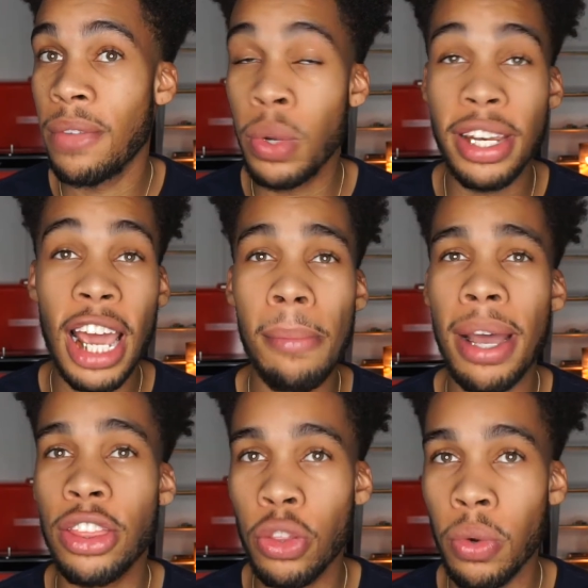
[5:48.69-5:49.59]
We down
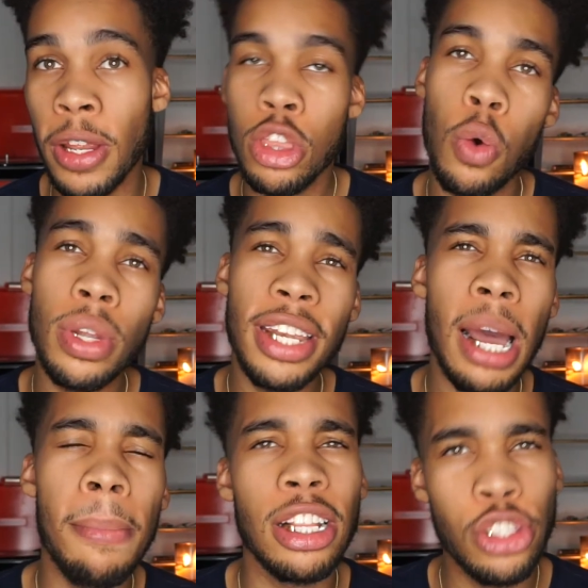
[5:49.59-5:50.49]
by 3. No, we
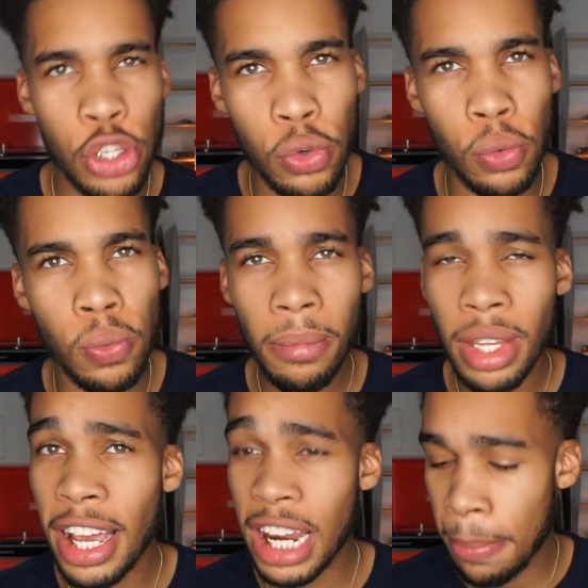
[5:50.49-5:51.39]
down by 2.
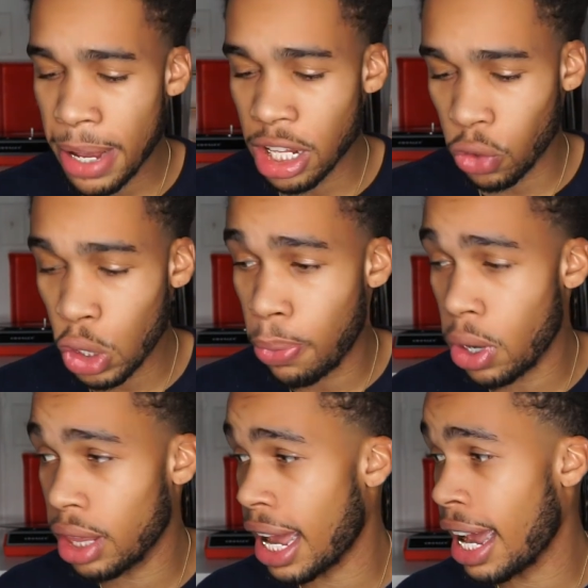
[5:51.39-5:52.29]
And I'm at the
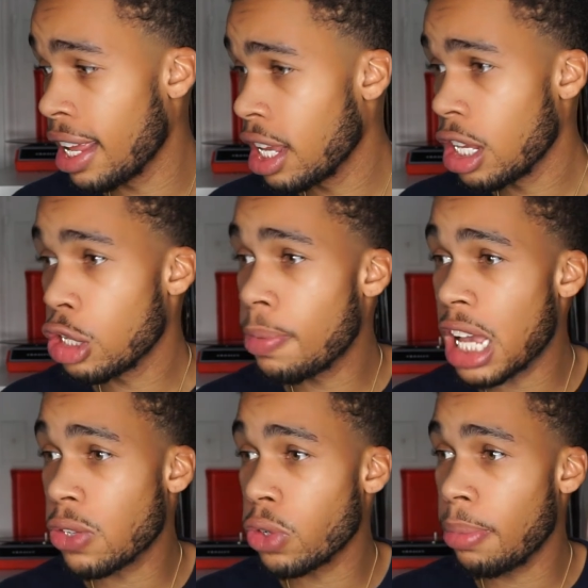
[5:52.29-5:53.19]
3-point line. You
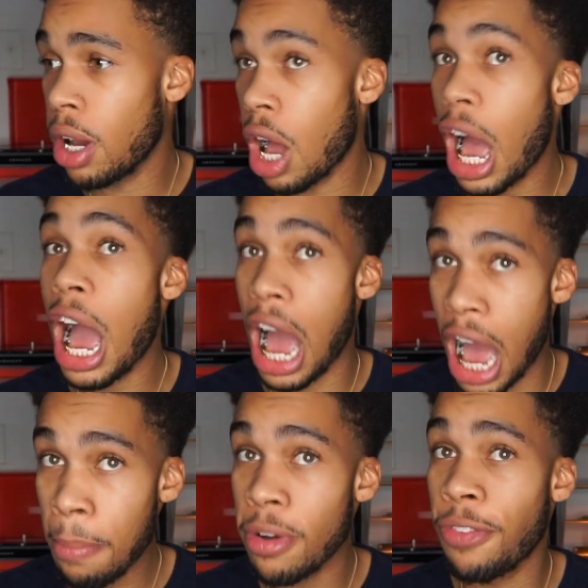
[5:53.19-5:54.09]
pass me the ball.
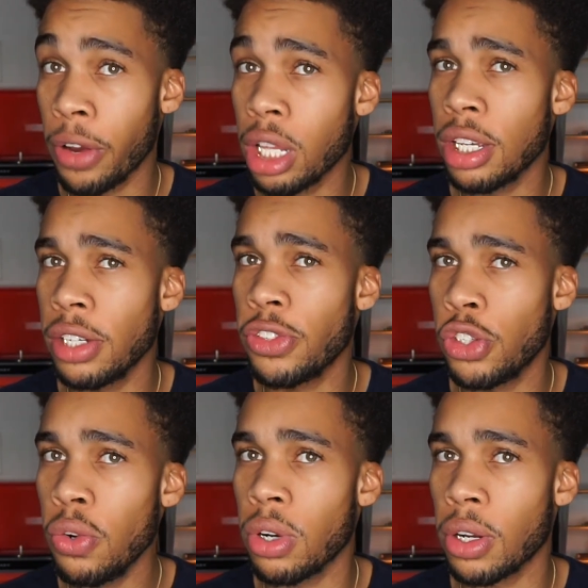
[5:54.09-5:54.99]
I'm a fairly good
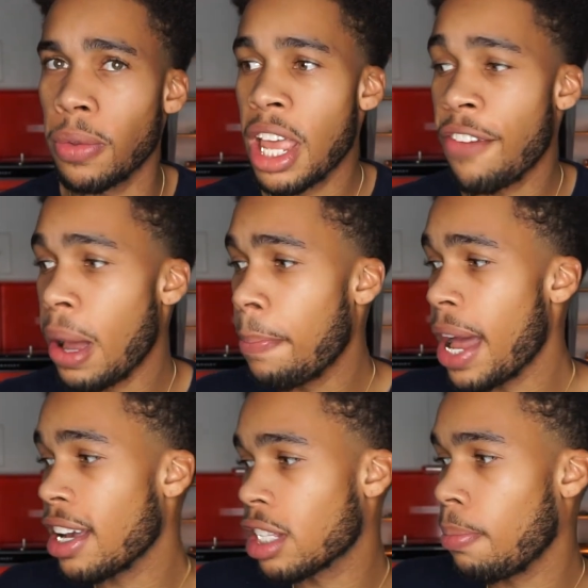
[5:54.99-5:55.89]
shooter. If I
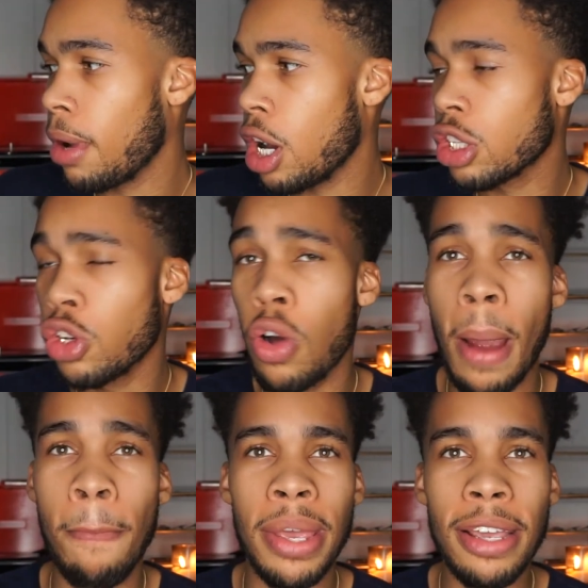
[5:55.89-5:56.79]
pass the ball to
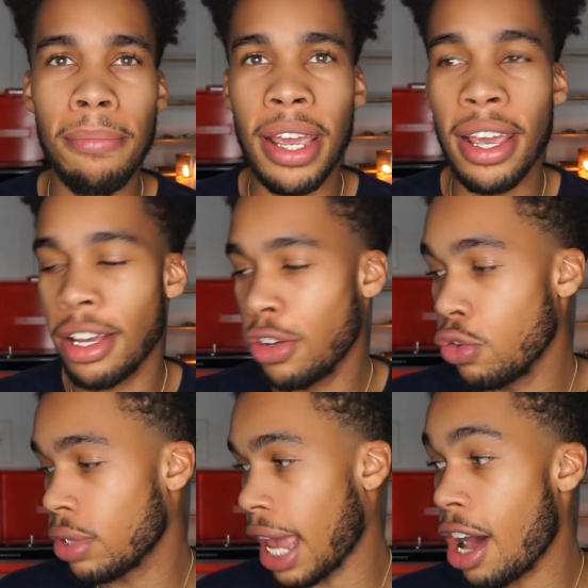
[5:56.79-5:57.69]
our big man
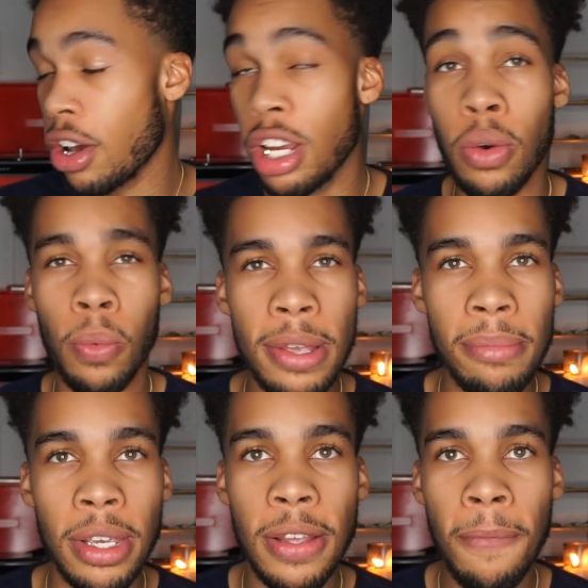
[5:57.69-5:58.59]
who's out here with
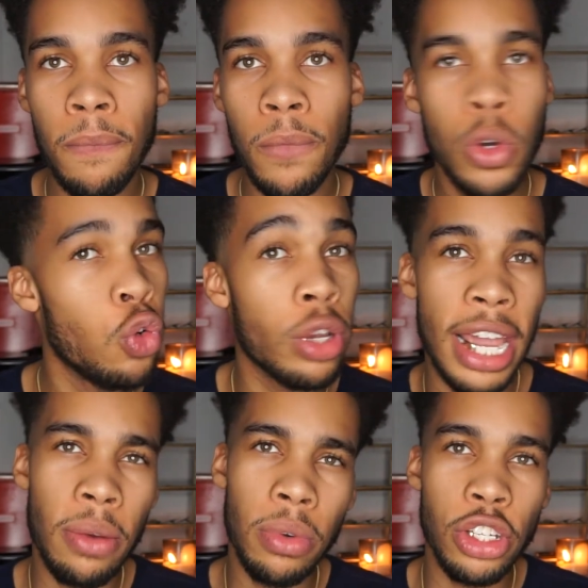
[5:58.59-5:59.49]
me, who
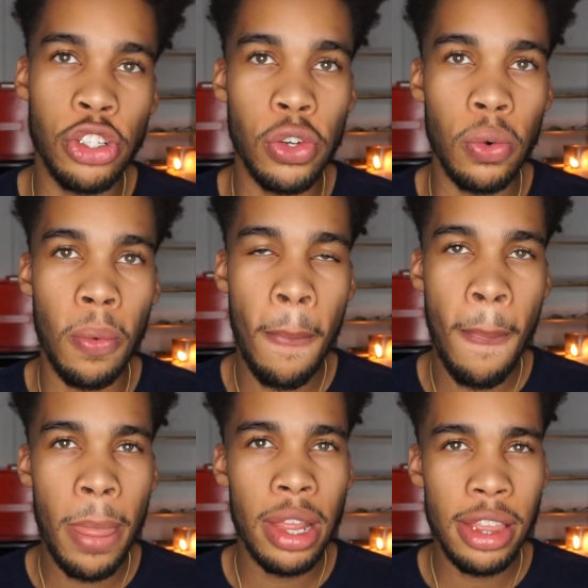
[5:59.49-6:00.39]
can't really shoot,
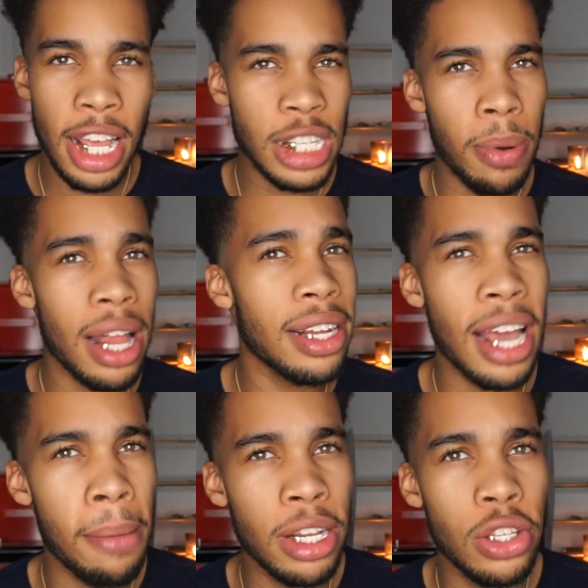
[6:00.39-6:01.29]
that's probably
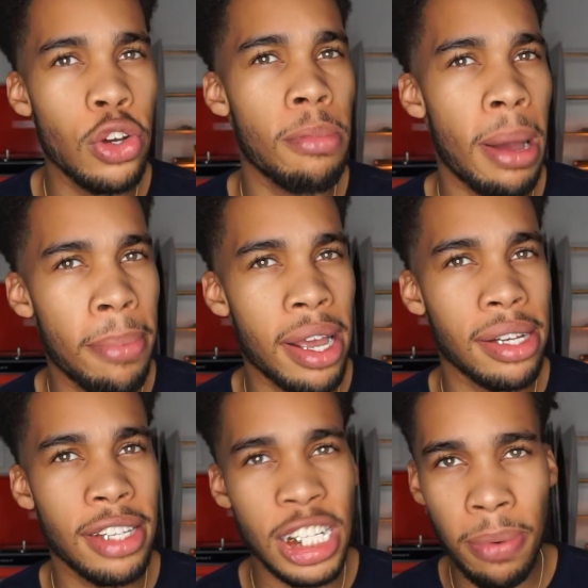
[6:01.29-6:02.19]
not me doing my
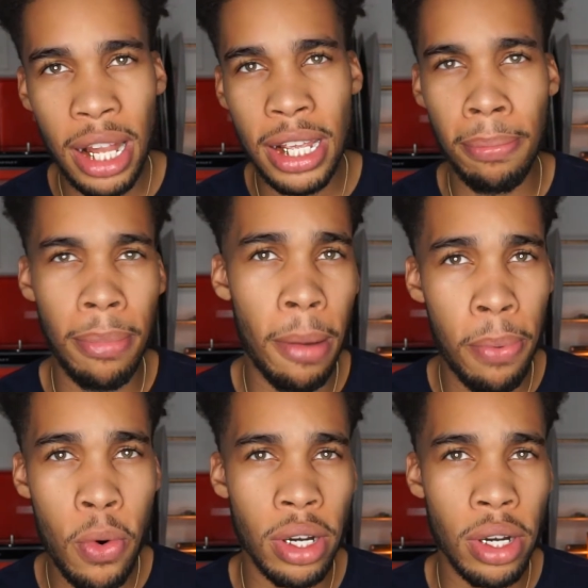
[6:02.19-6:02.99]
best. That's probably a poor